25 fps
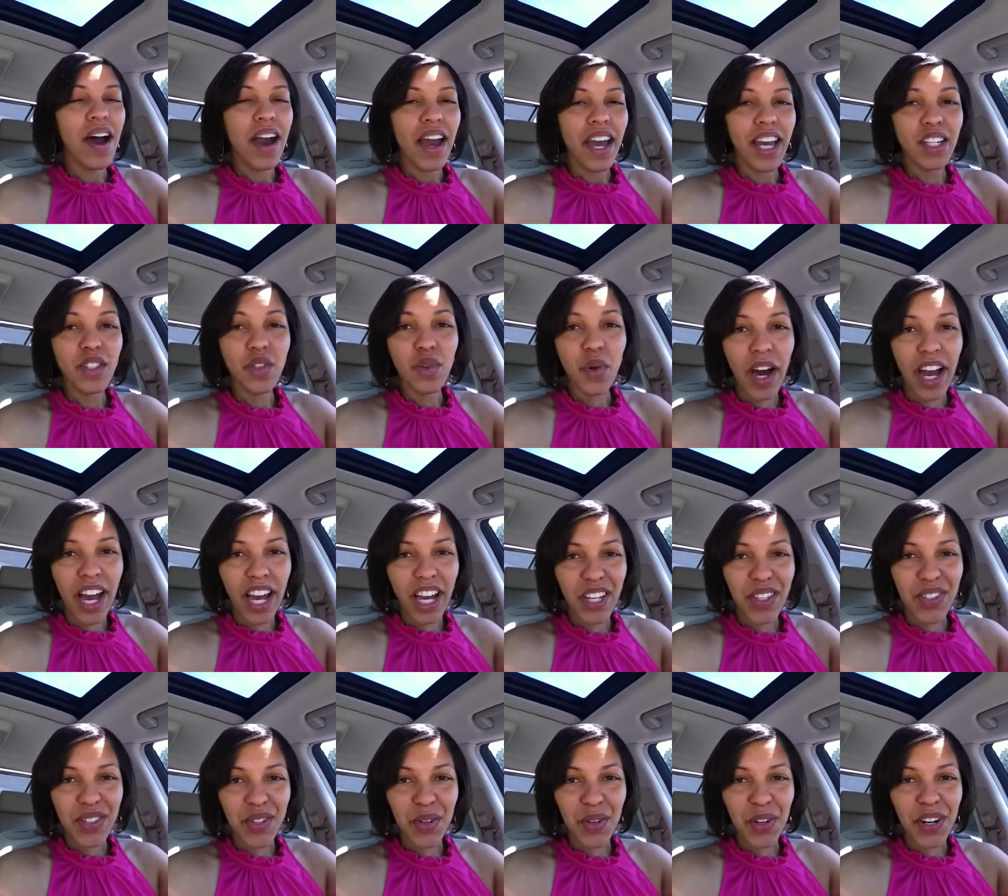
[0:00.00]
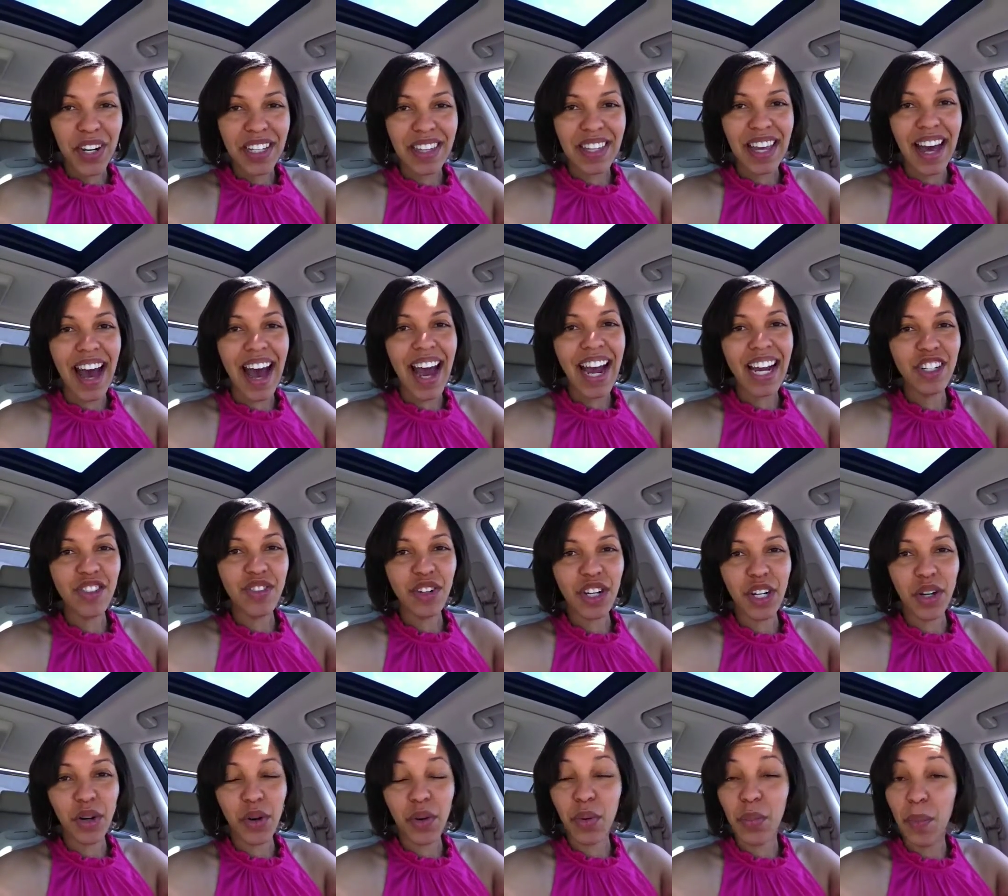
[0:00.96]
Entwine Couture, the
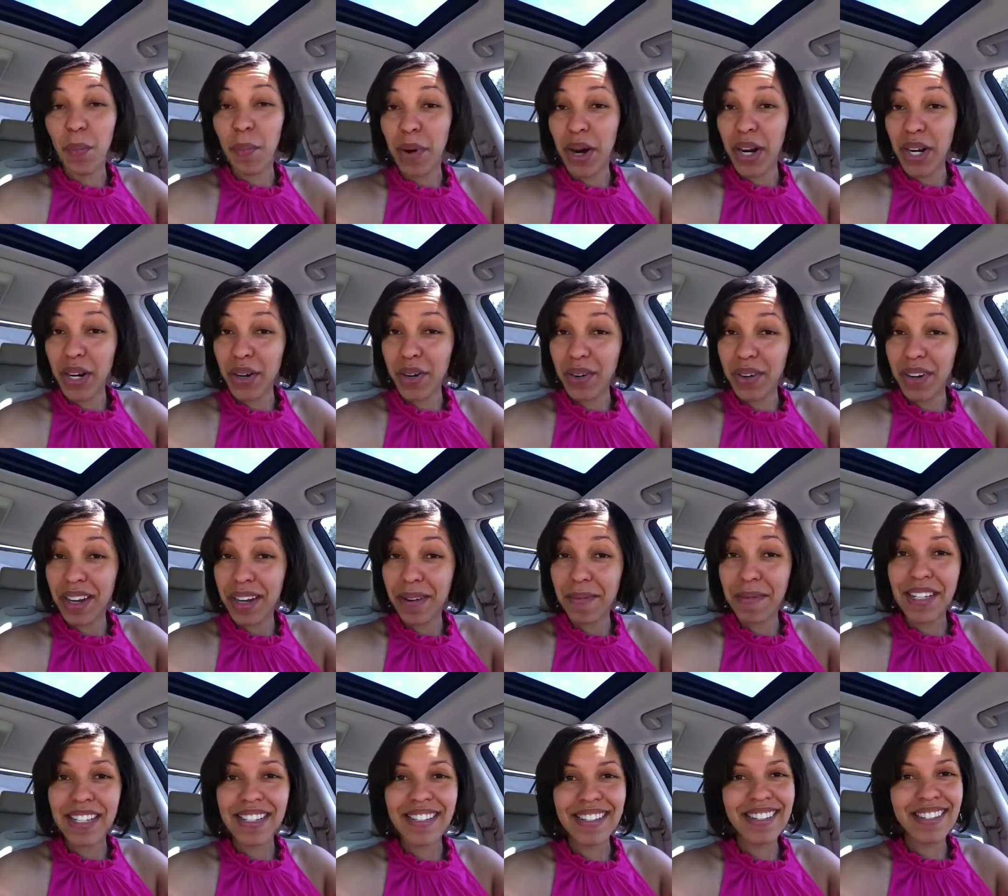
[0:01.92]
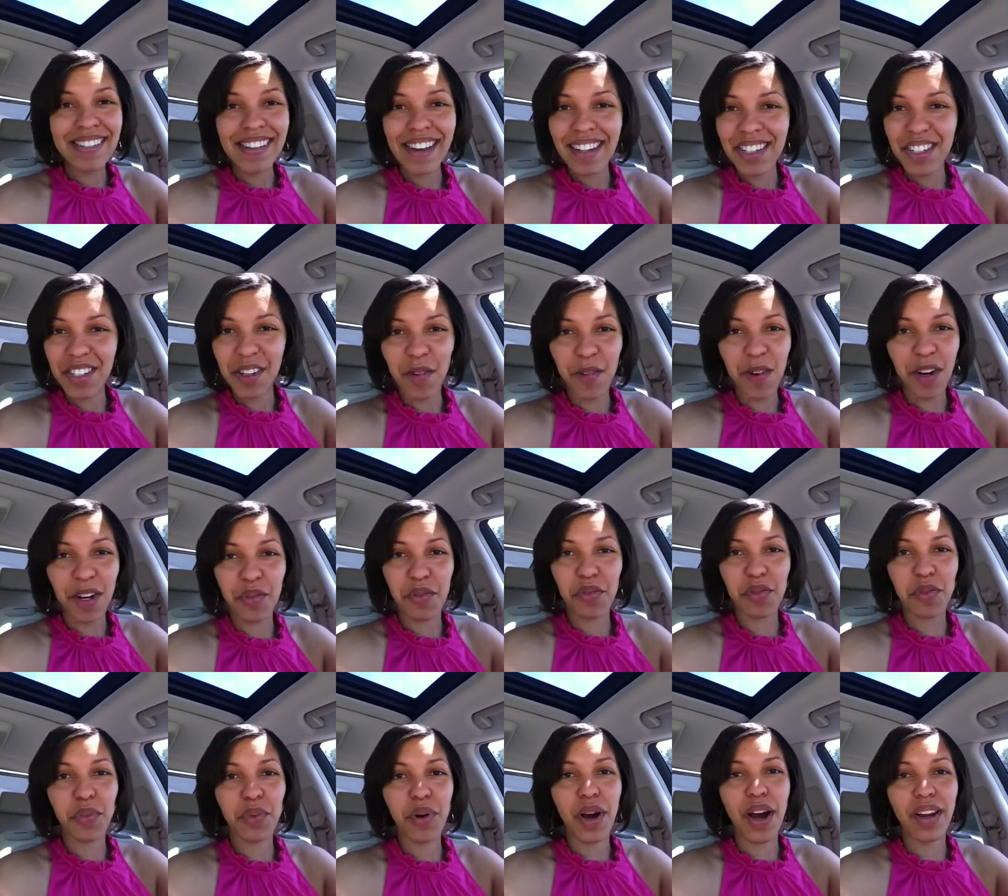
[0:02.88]
hydrated Butter Creme is such a
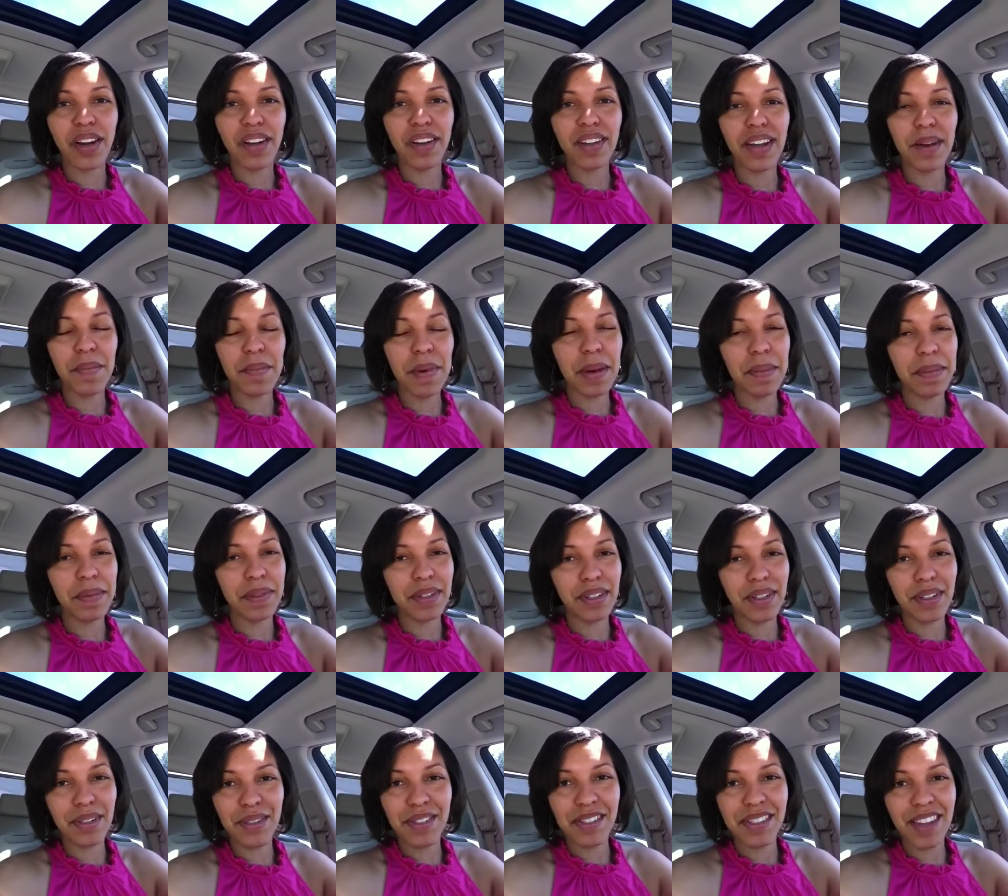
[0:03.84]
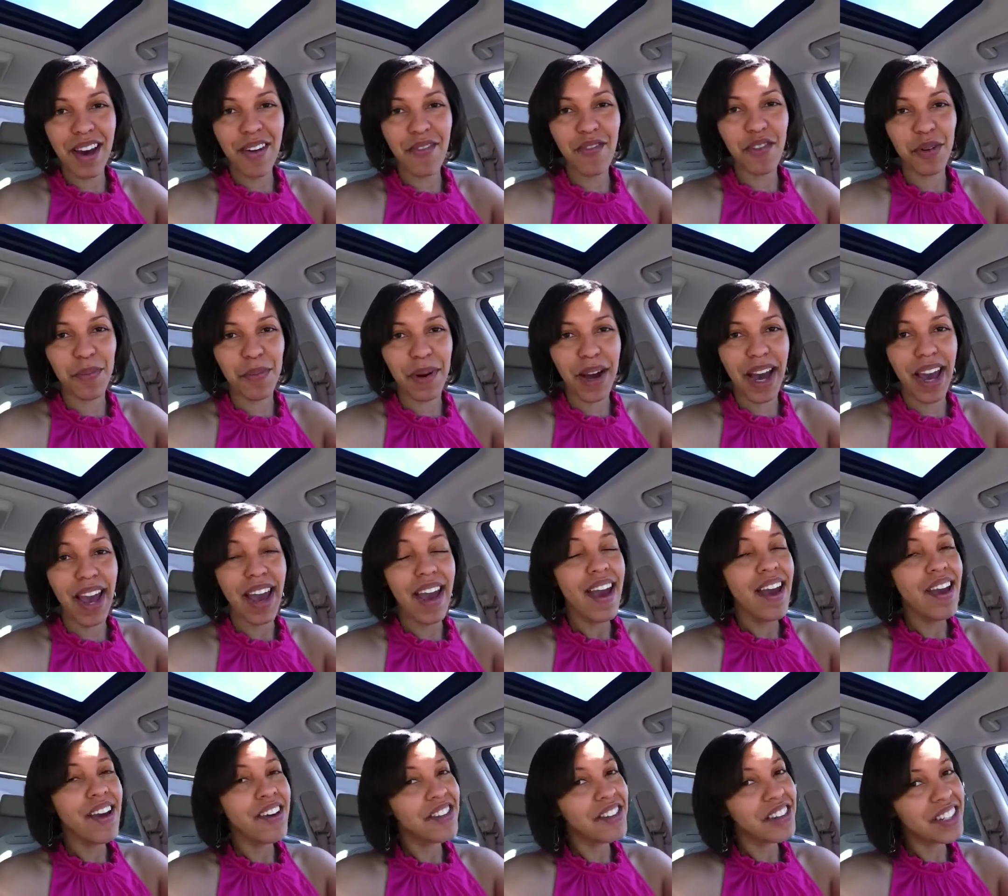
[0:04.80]
wonderful product. I'm able to use that for my
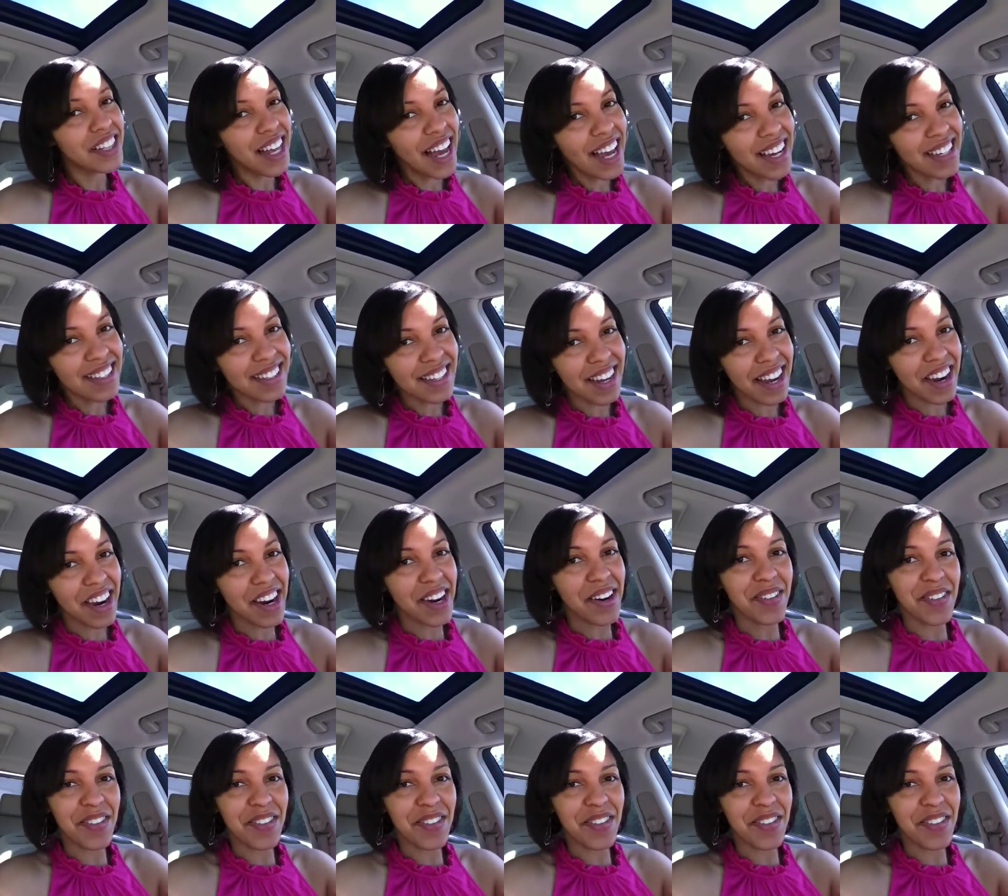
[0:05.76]
relaxed hair.